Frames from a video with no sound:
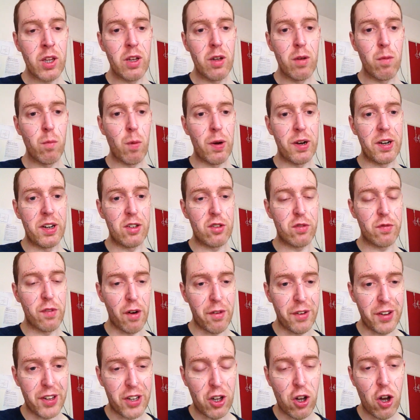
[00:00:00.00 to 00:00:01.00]
when it's
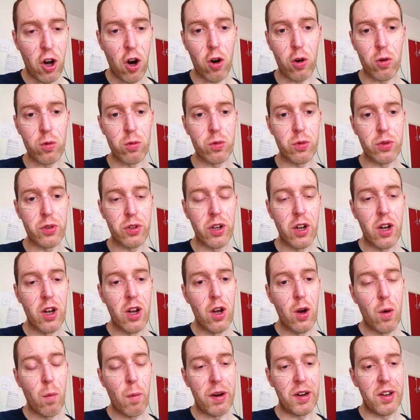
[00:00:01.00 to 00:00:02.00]
very cold,
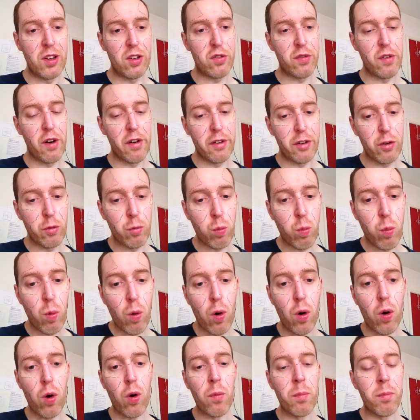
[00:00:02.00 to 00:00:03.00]
when it's very
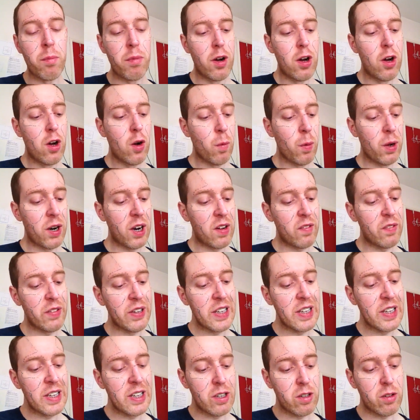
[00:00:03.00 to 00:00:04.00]
warm, when
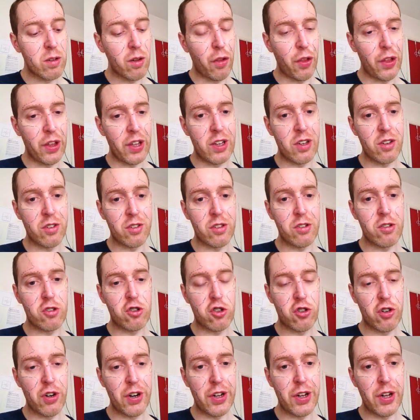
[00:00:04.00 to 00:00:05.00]
I've eaten things that
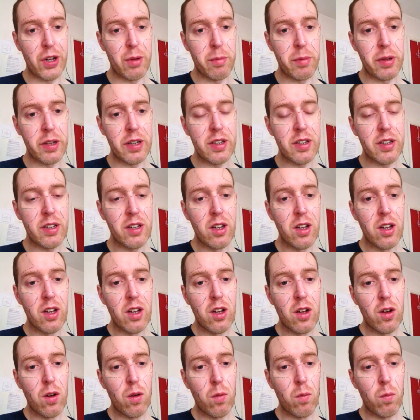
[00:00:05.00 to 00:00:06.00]
trigger me,
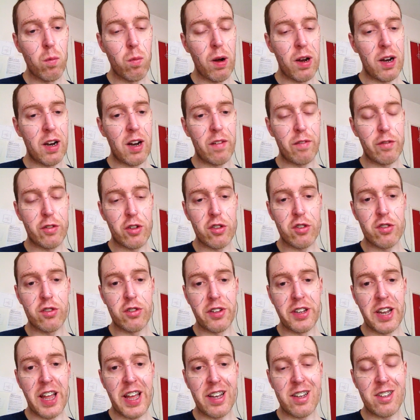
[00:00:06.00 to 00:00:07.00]
when I've just
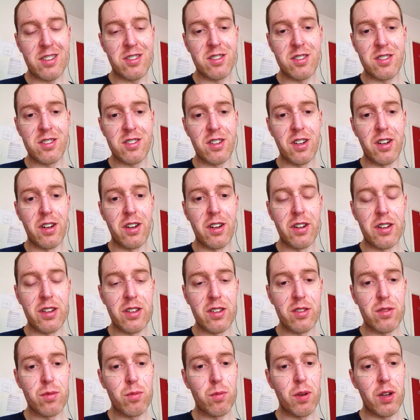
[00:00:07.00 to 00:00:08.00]
done
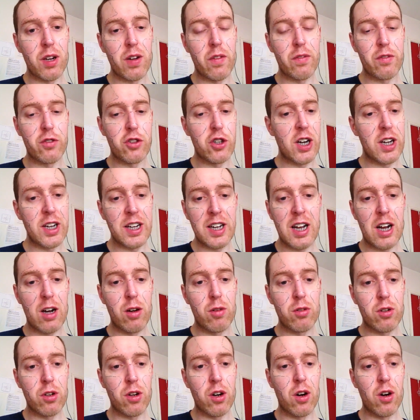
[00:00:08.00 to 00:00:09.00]
exercise, when I've drank
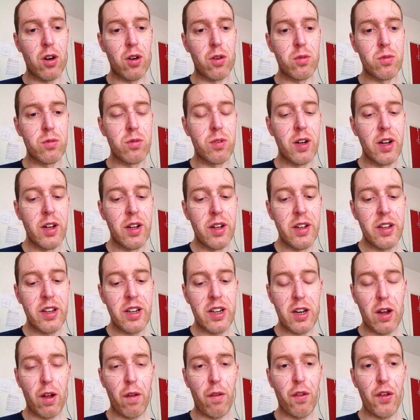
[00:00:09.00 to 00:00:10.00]
alcohol.
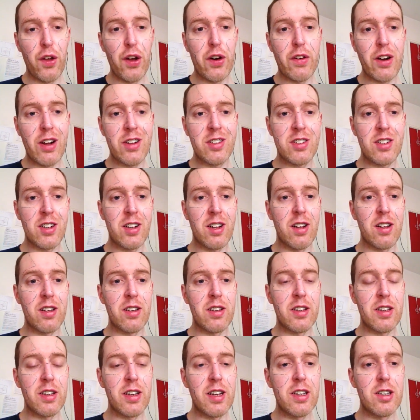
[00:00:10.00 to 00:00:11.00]

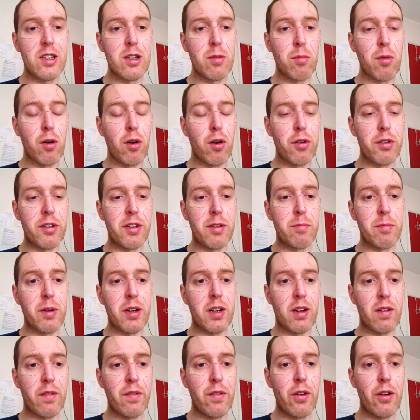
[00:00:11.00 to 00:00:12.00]
Theoretically, in the morning when
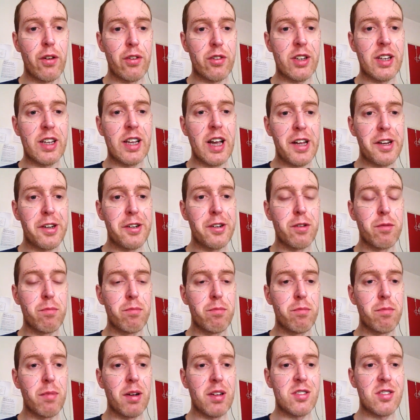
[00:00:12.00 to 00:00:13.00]
I first get
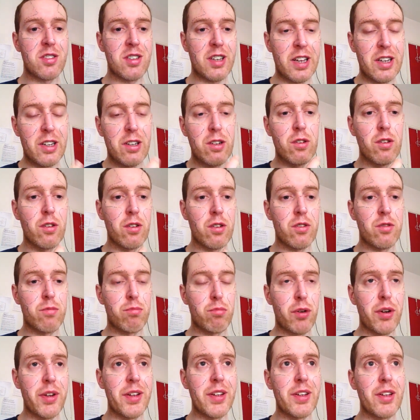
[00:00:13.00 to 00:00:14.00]
up, my skin looks
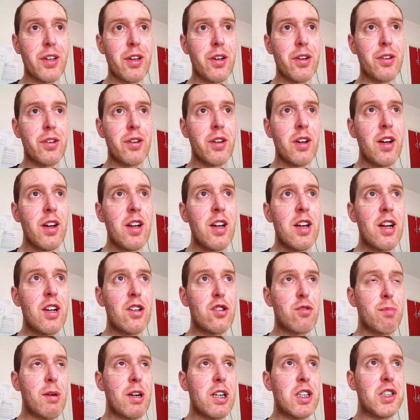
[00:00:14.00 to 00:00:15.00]
pretty good,
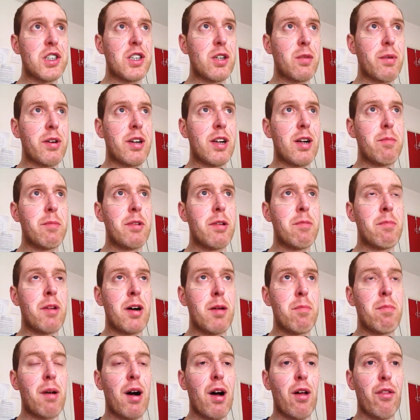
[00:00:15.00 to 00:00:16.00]
especially when I'm in my
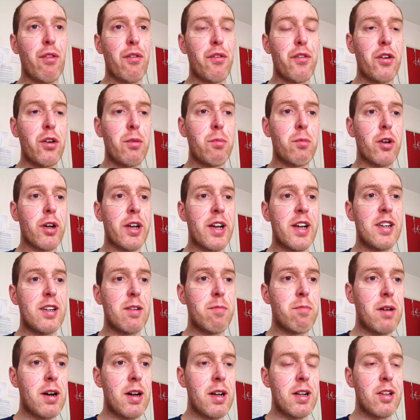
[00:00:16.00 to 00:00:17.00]
bathroom looking
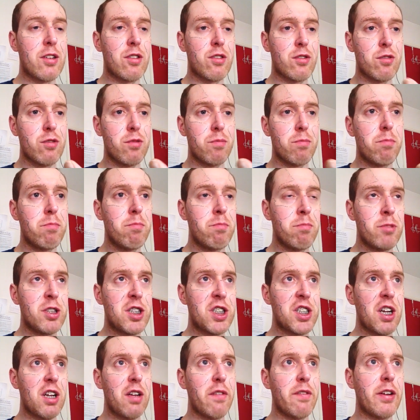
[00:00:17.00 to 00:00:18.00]
in my little
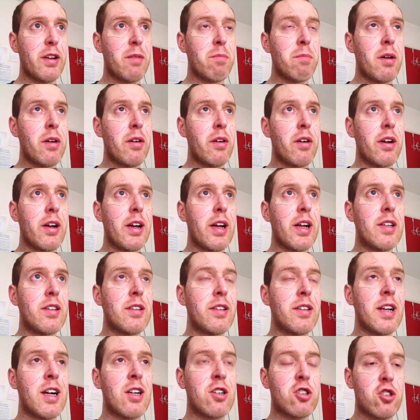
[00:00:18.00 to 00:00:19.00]
shaving mirror
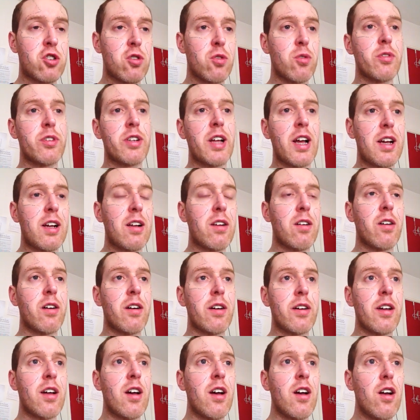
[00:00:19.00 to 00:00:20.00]
in natural
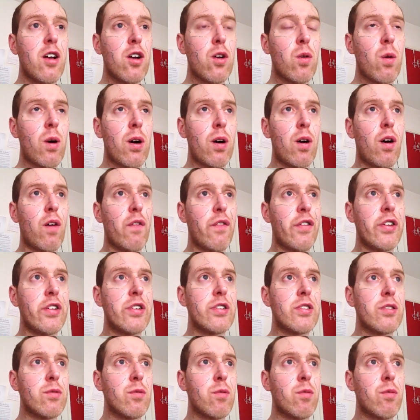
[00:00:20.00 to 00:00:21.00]
daylight. Quite
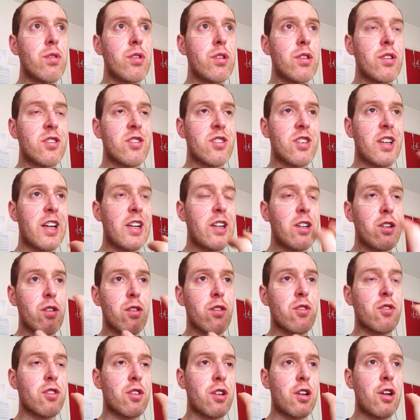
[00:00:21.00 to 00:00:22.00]
often your skin
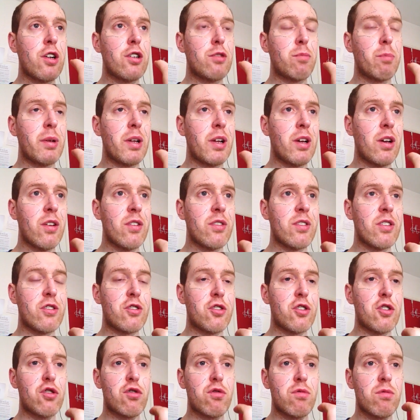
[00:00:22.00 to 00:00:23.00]
looks good because it's
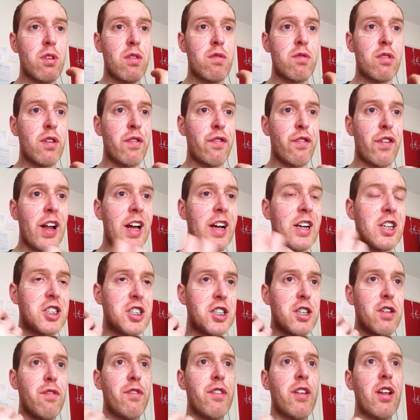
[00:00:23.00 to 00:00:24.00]
just a
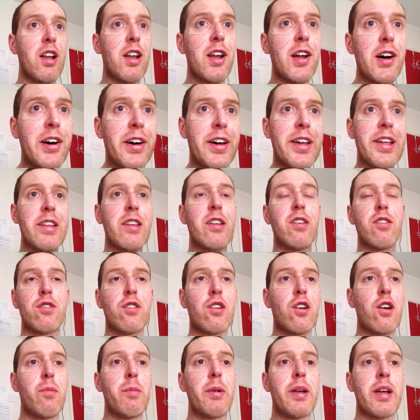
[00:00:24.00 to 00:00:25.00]
reflection of the light that's
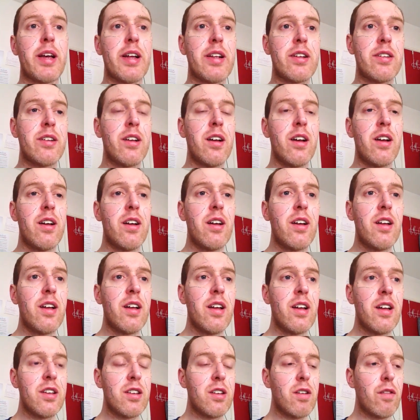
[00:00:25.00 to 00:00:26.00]
coming in.
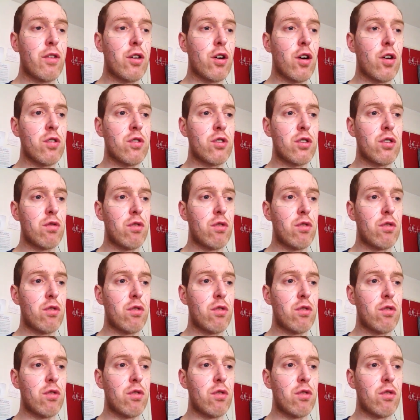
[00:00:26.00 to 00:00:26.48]
You've got to